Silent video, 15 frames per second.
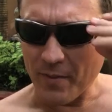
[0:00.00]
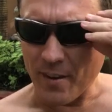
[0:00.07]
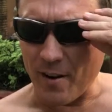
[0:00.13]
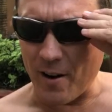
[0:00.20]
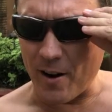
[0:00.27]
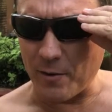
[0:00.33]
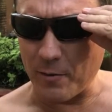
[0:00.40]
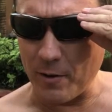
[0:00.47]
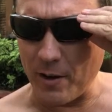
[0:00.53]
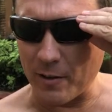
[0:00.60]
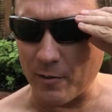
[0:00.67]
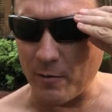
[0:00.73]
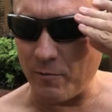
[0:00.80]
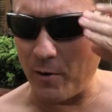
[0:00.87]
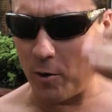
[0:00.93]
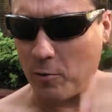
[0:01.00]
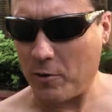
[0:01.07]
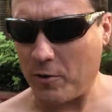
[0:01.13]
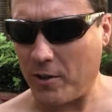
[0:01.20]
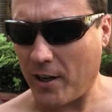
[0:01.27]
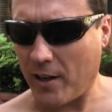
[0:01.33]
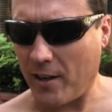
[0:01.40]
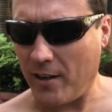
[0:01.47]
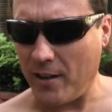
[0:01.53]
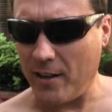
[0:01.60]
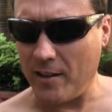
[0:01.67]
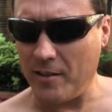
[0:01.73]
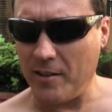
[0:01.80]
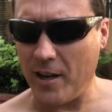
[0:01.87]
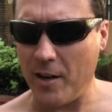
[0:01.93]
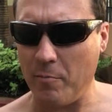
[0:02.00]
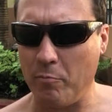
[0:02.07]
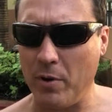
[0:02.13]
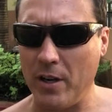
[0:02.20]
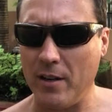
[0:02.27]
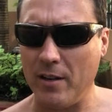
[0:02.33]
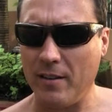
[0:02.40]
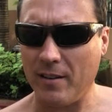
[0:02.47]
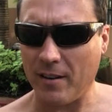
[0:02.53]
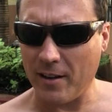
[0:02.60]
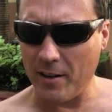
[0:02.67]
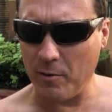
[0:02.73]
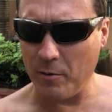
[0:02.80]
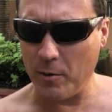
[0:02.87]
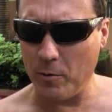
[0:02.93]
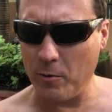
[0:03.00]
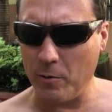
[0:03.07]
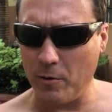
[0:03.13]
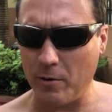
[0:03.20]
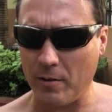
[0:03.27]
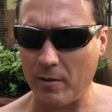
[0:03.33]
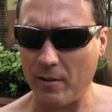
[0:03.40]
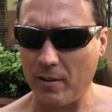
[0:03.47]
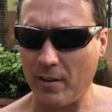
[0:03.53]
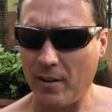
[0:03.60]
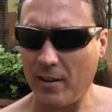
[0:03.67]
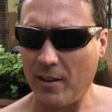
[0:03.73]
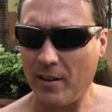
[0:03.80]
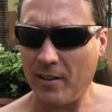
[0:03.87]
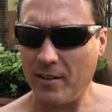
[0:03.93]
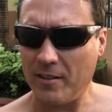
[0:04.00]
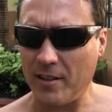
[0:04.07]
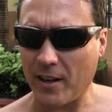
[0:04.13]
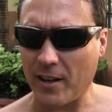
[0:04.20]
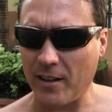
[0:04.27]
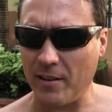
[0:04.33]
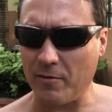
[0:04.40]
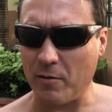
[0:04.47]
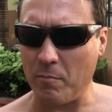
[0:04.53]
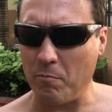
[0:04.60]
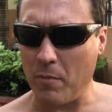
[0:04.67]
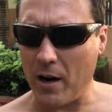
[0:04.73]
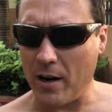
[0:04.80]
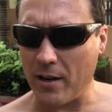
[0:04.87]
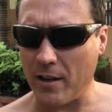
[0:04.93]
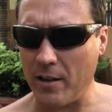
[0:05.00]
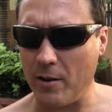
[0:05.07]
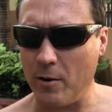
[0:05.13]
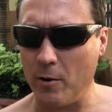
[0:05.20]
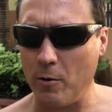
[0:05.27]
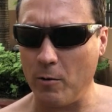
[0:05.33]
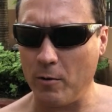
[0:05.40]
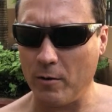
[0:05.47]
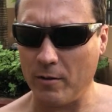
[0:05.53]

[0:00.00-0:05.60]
All right, so we got some folks checking in. JB, how you doing? Checking in from Baguio.